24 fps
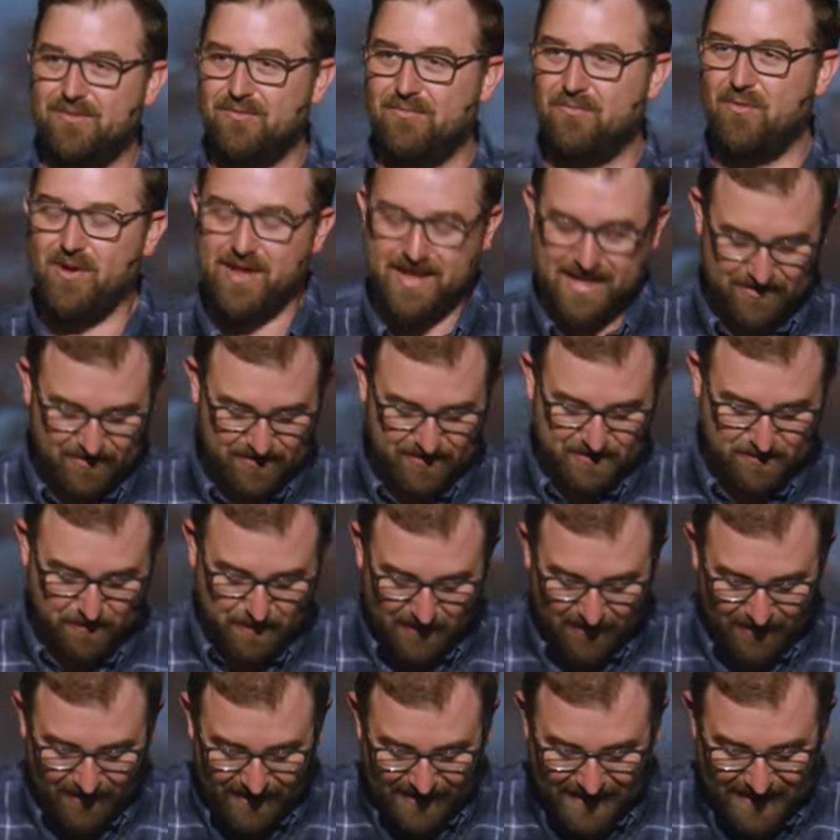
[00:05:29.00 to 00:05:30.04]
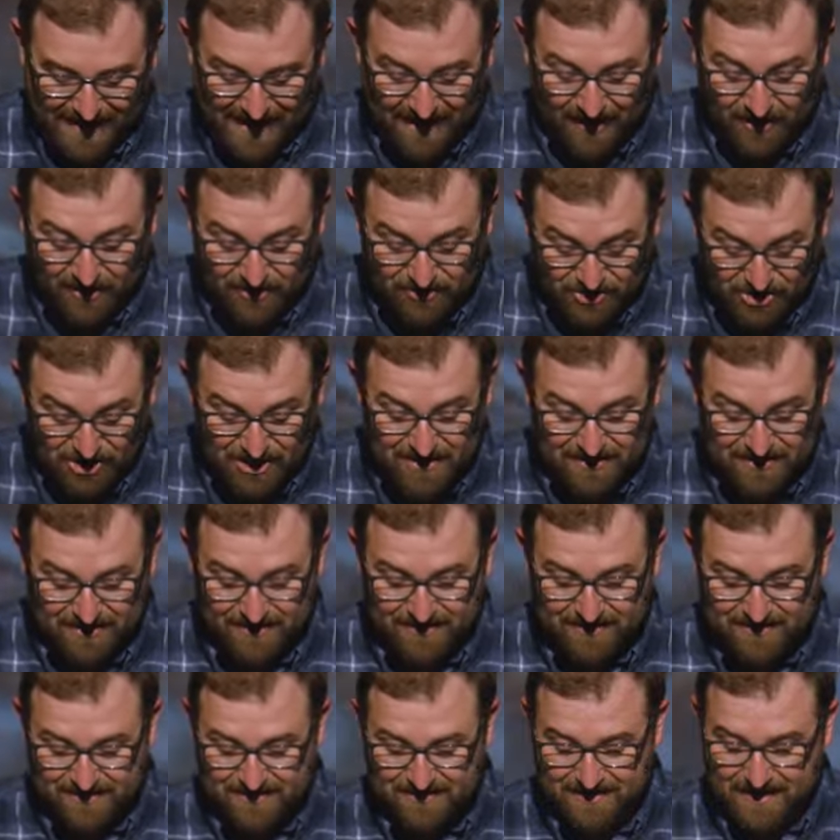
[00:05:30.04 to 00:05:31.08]
Well, he had the Spirit, he had
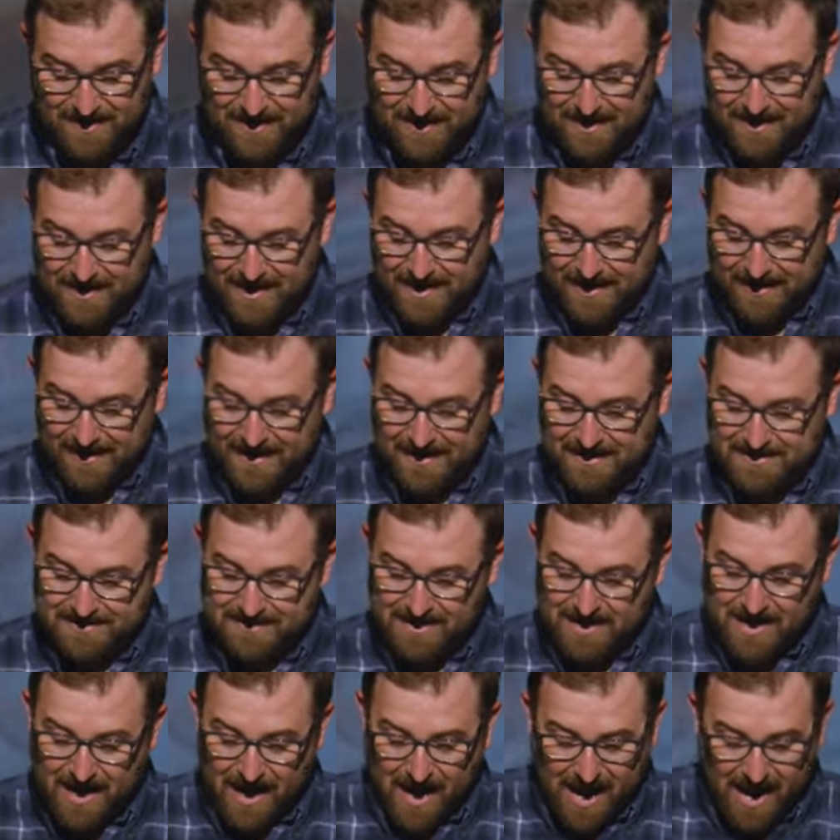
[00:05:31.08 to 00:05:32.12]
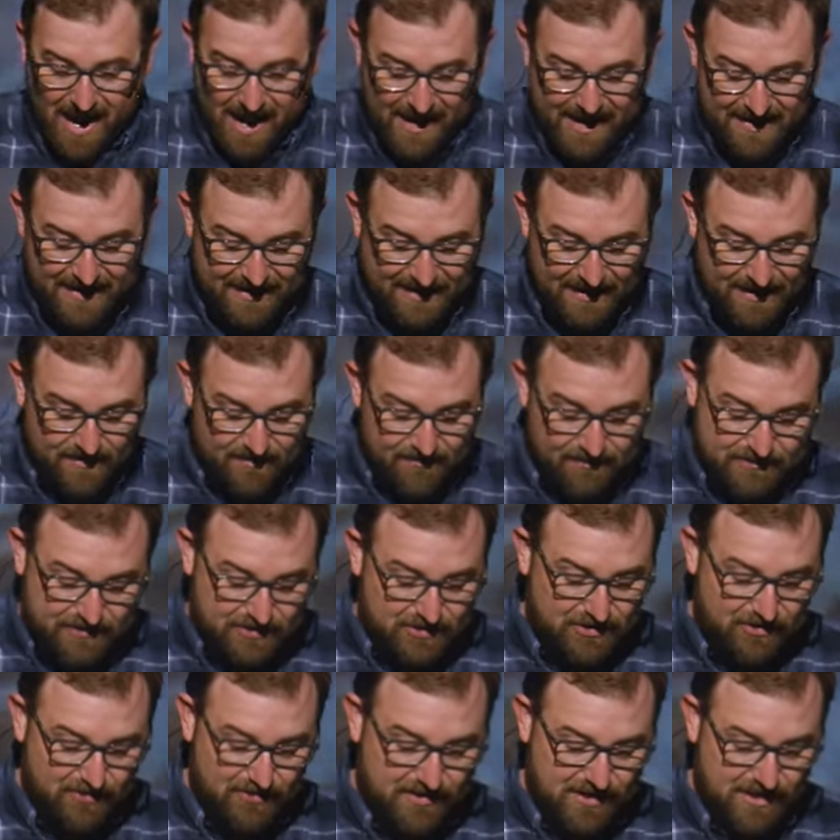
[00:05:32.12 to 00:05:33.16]
Jesus. He said, I give
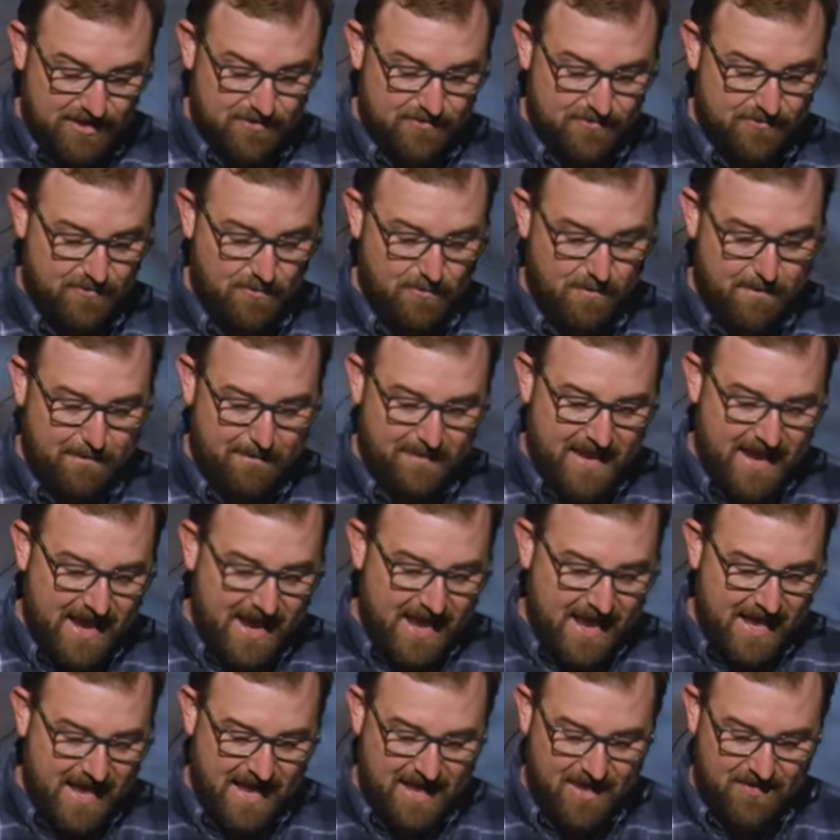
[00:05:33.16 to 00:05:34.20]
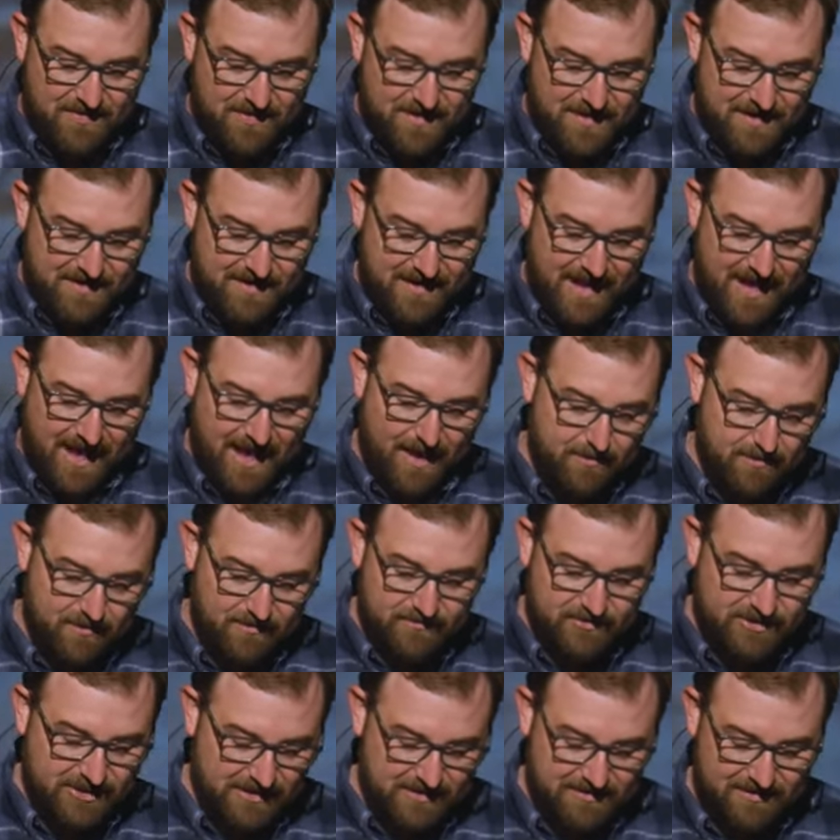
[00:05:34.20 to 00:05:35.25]
to you. In the name
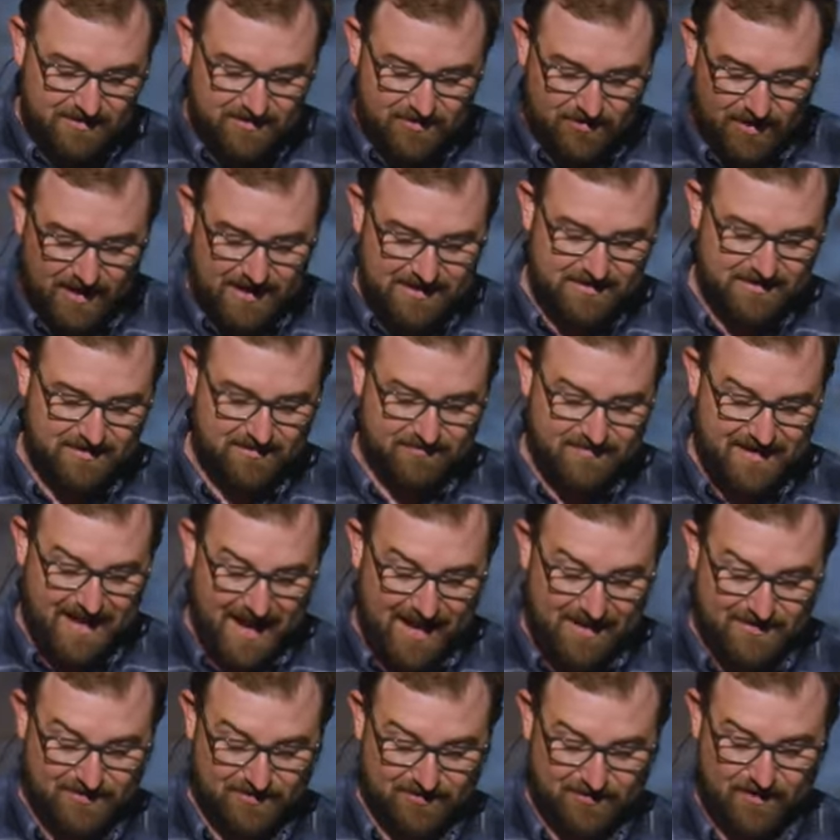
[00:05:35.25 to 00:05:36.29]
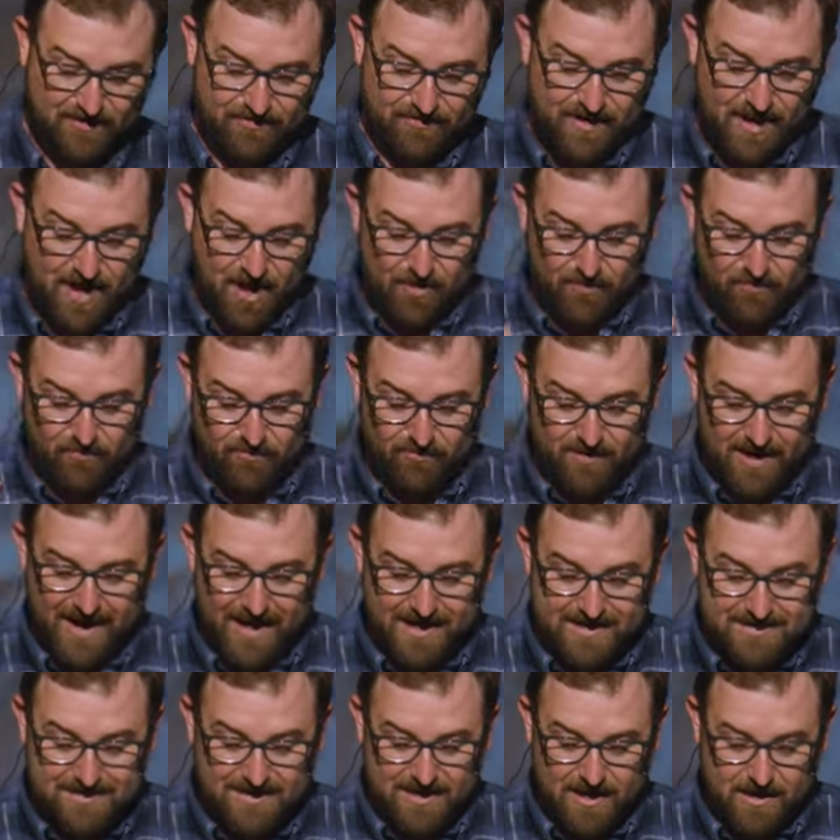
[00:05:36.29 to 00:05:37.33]
of Jesus Christ of Nazareth,
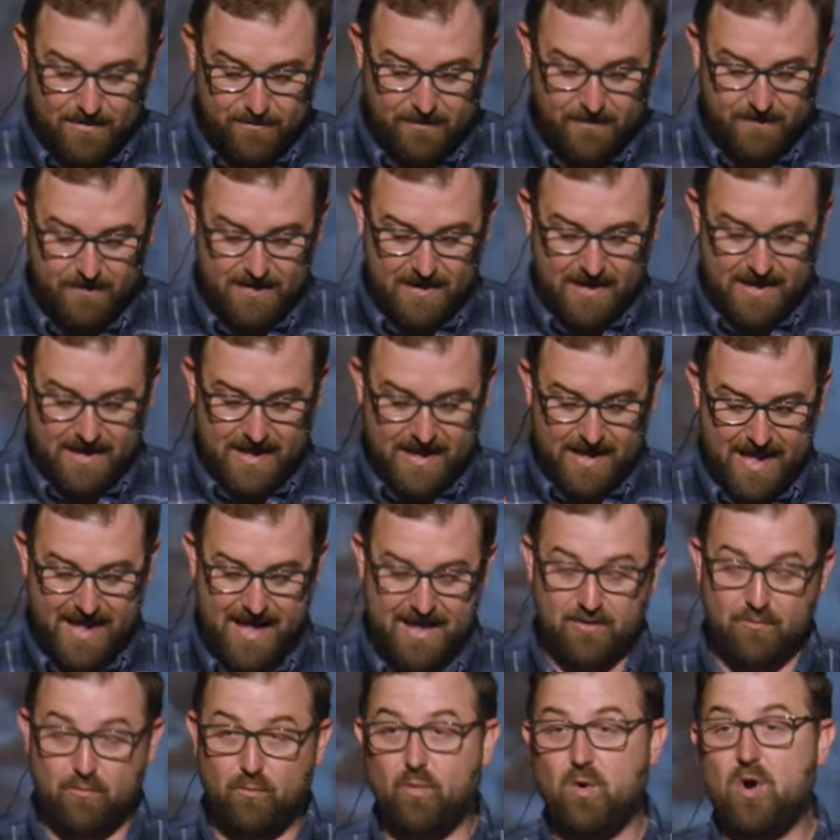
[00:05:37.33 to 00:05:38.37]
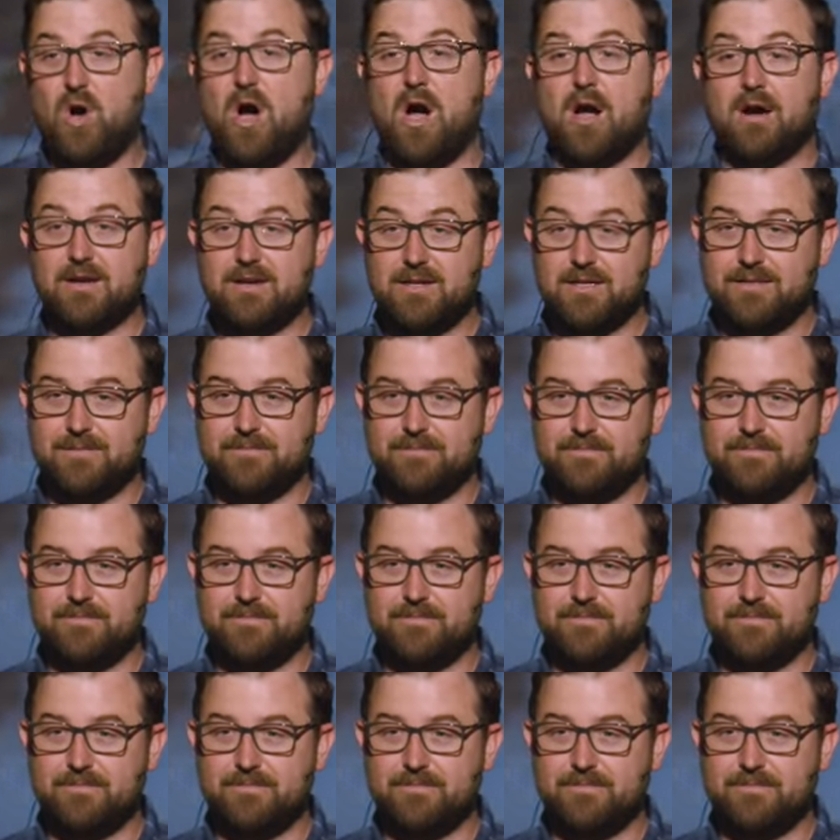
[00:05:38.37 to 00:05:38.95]
rise up and walk.